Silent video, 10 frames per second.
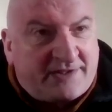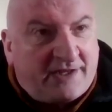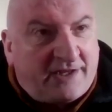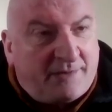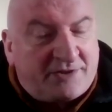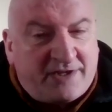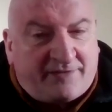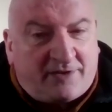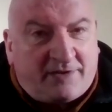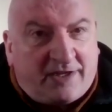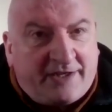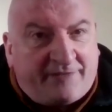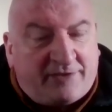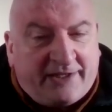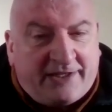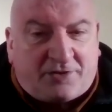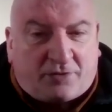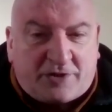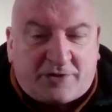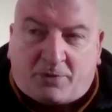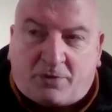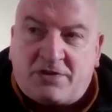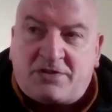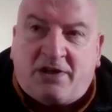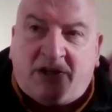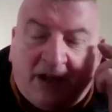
I never leaned towards sports,